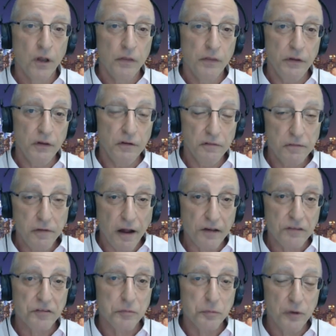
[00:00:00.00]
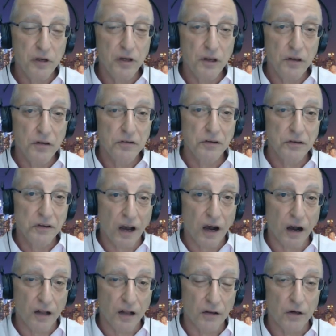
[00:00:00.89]
the investment is
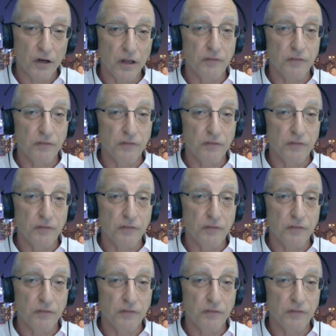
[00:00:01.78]
$1.